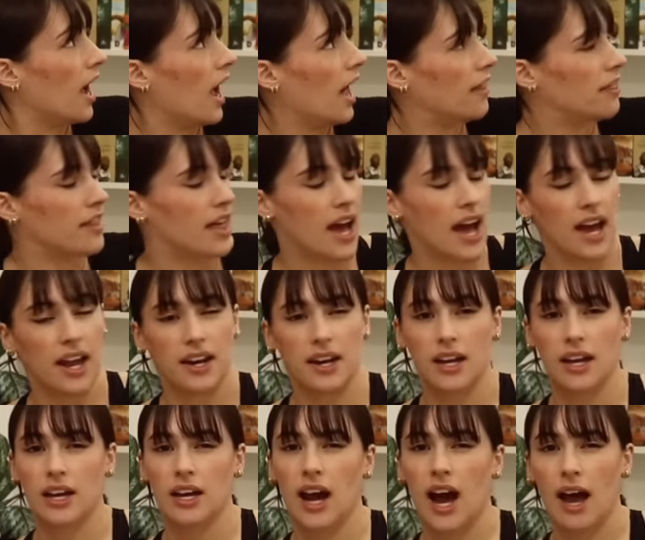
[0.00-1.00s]
And then
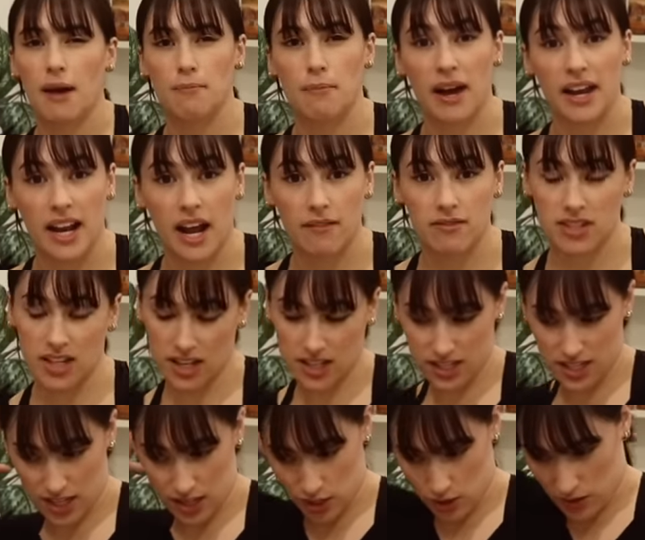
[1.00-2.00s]
I might have to
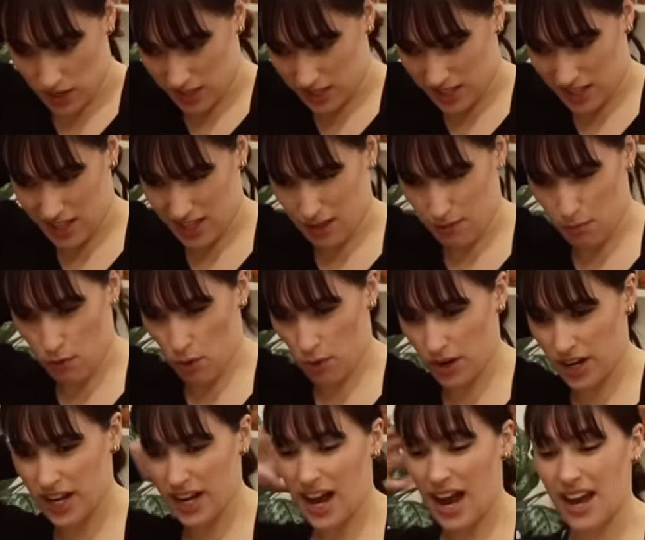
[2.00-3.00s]
continue this in the
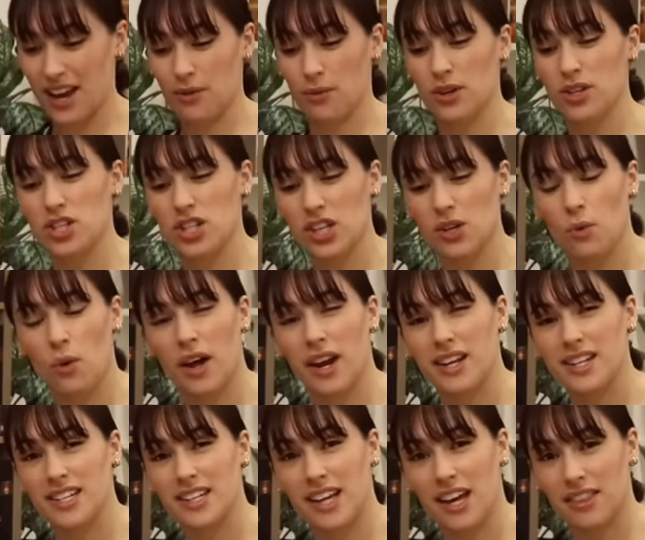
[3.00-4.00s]
morning. I originally
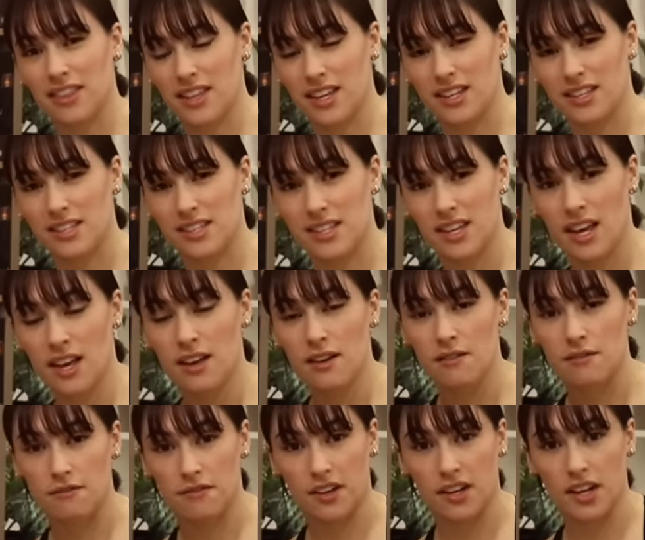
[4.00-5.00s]
wanted to get this
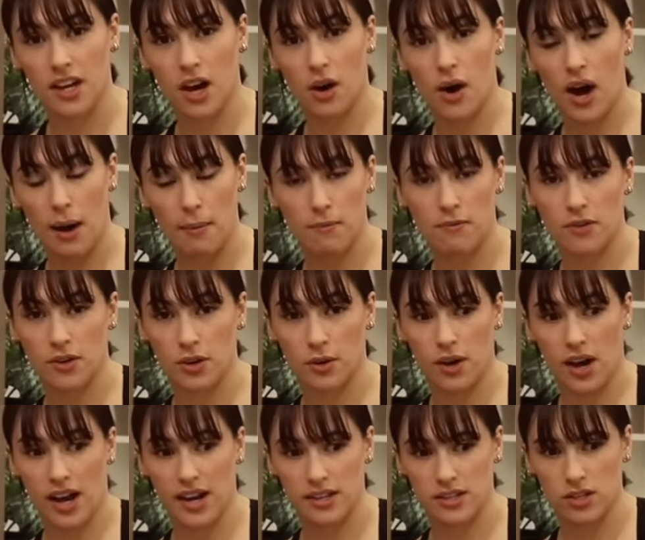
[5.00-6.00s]
video up for you
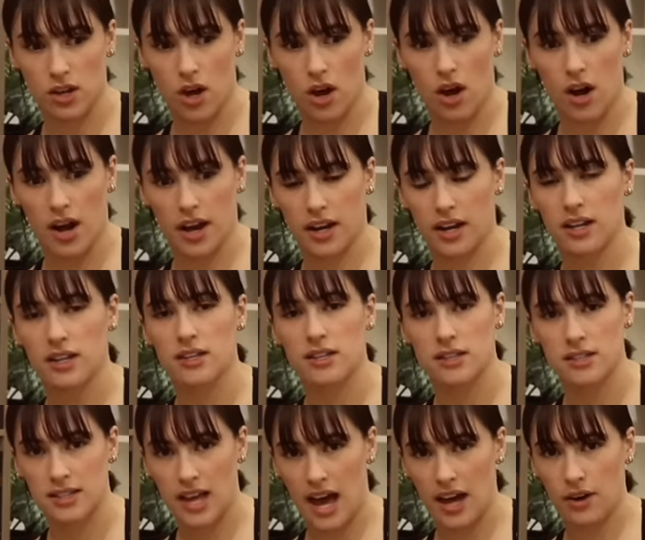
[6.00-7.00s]
guys on
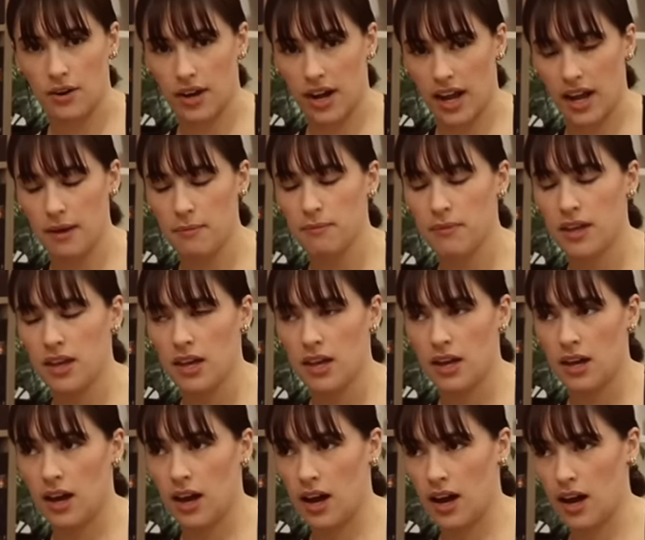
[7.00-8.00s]
Saturday,
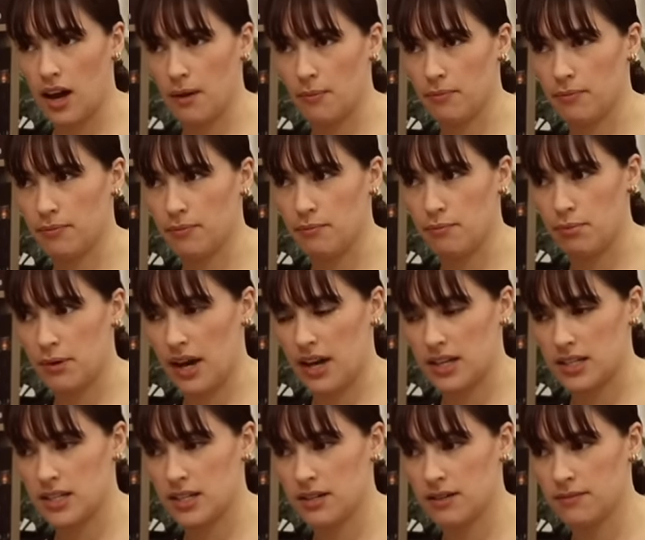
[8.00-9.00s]

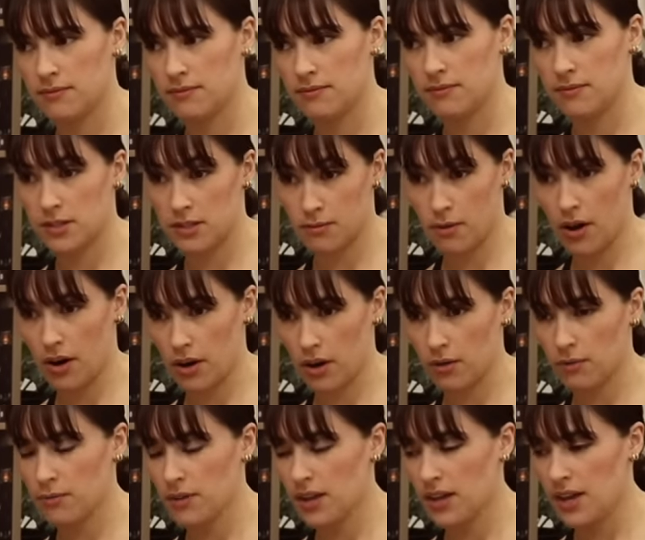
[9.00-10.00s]
but tomorrow.
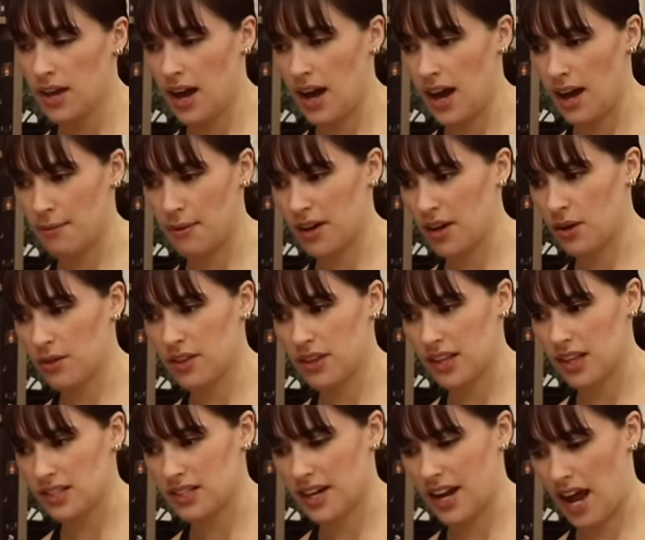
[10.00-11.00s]
I don't think
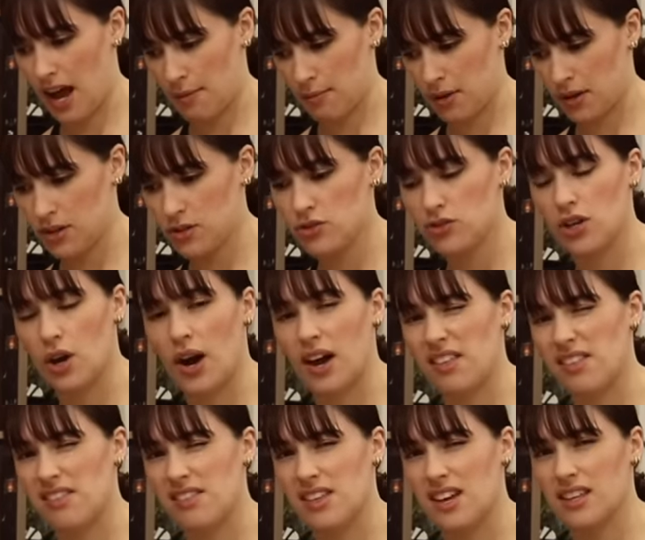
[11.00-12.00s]
that's gonna happen. So I
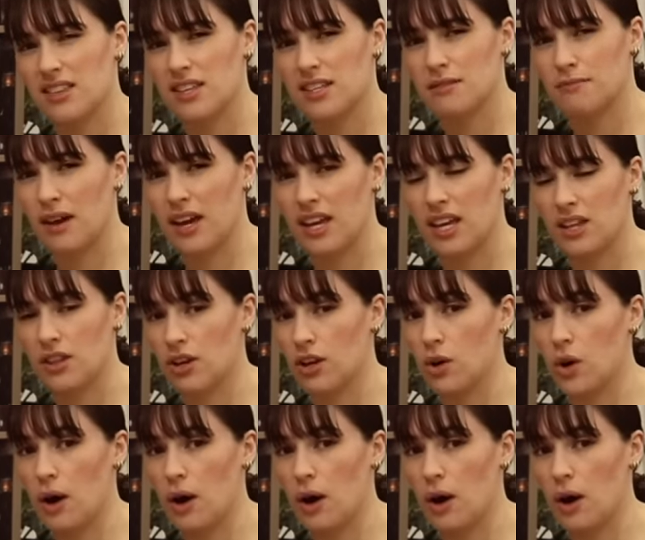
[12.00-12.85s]
think this might either go